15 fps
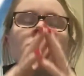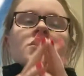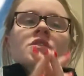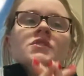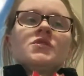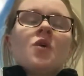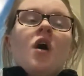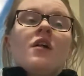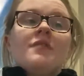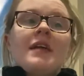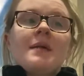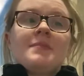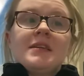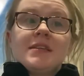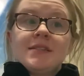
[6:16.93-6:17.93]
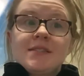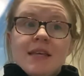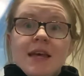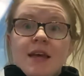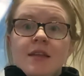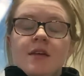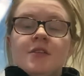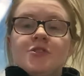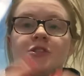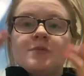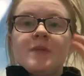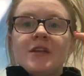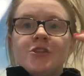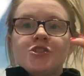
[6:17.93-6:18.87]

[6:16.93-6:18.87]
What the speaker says: So all of that being said, just make